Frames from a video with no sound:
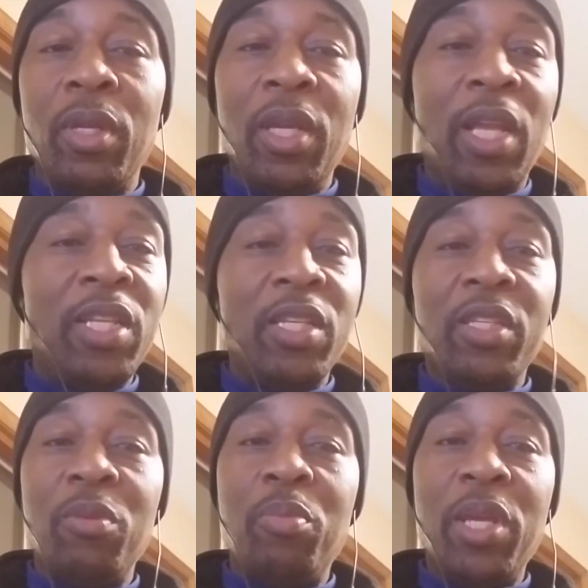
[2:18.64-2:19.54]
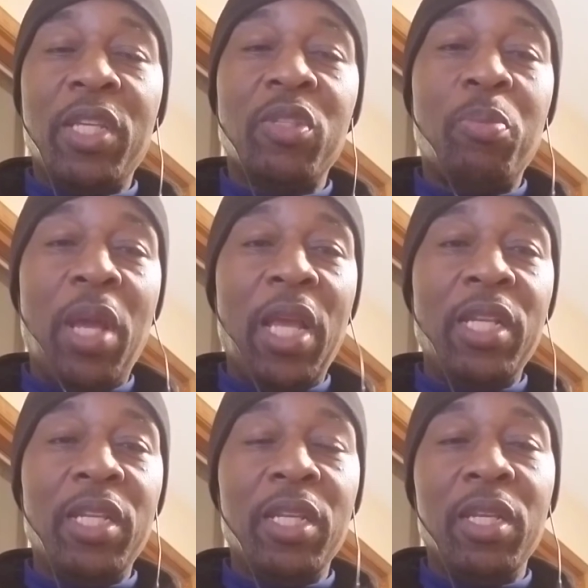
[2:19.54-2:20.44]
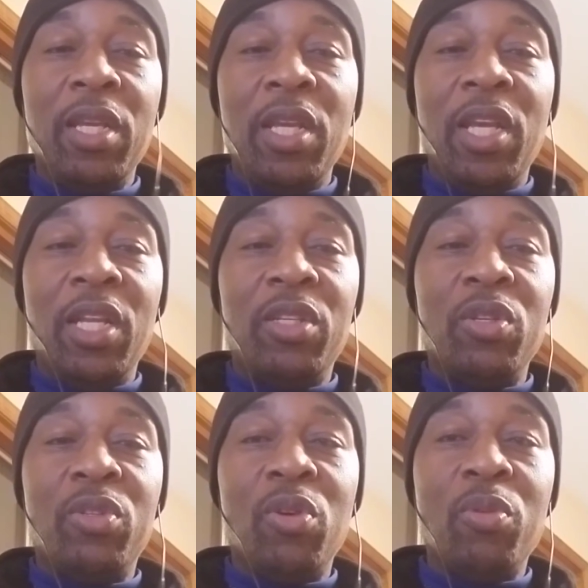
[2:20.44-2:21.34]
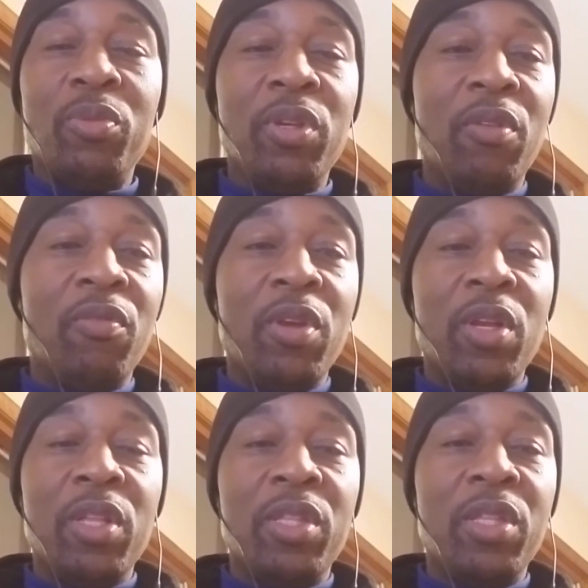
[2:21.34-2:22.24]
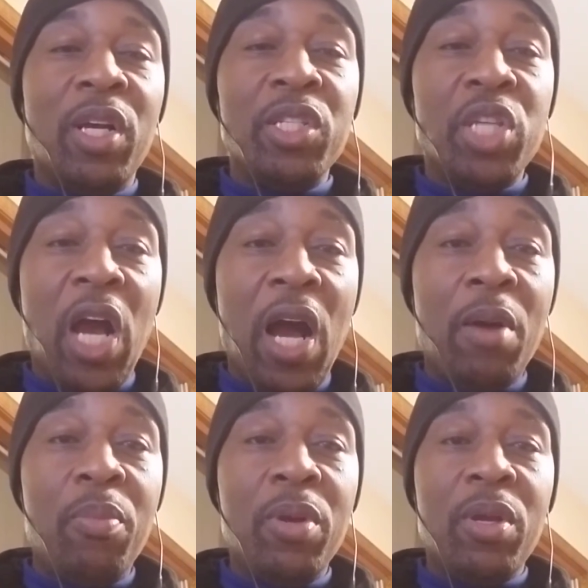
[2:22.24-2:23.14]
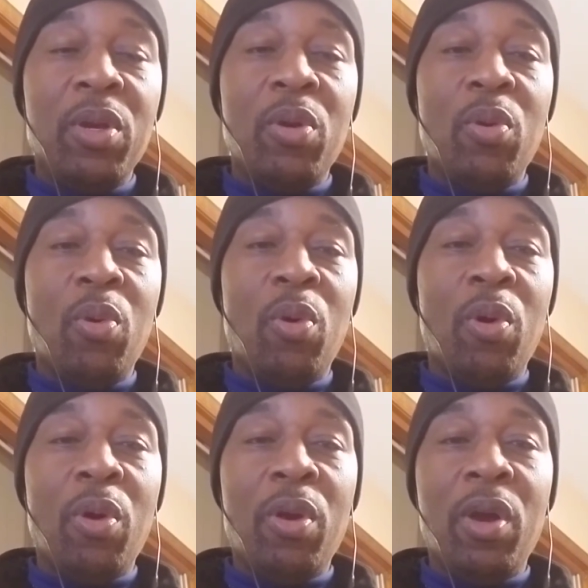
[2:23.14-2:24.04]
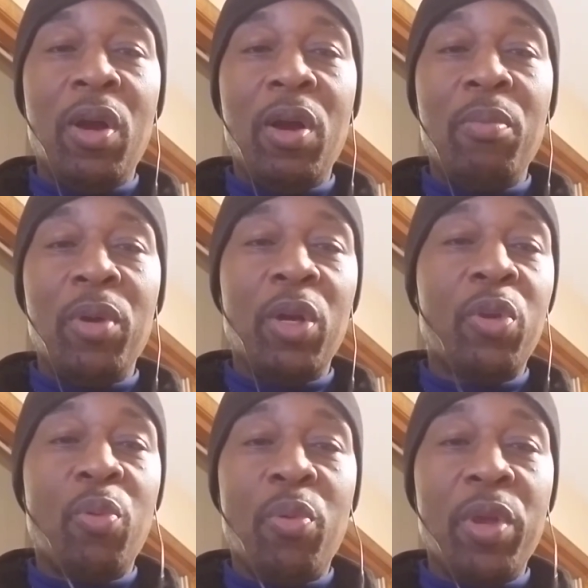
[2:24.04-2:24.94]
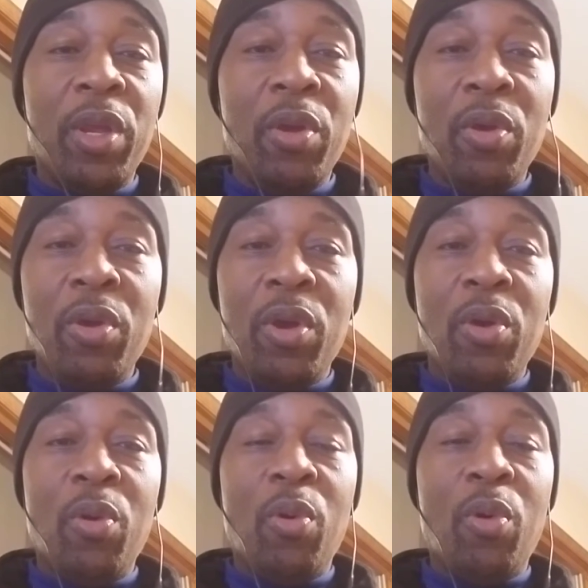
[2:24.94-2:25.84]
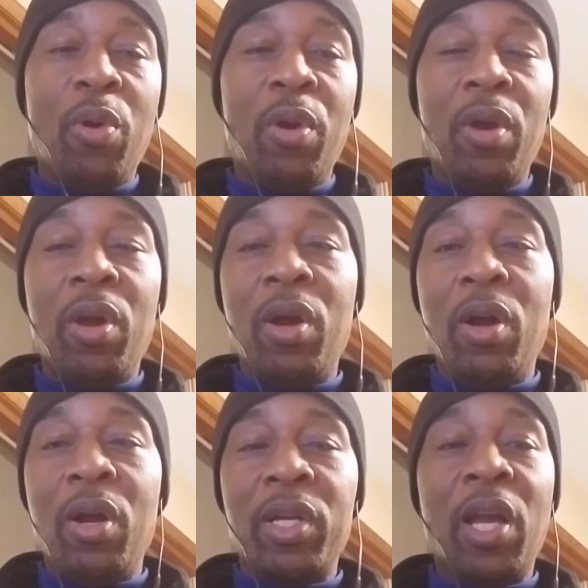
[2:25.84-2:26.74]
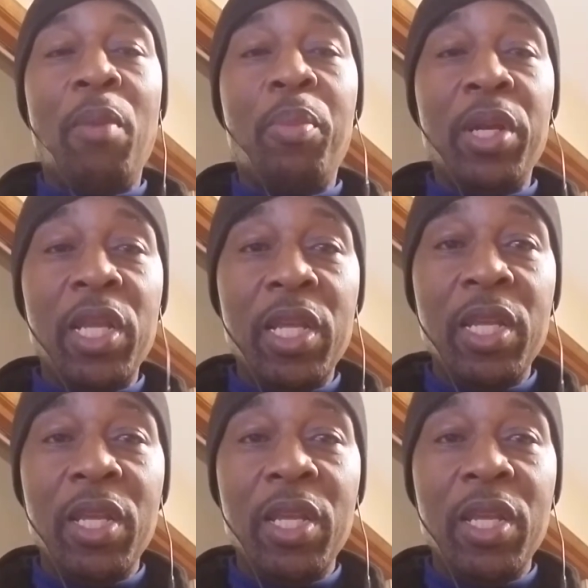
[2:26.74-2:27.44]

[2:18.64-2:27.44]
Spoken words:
And this can be expanded into terms of a job or a career or a company,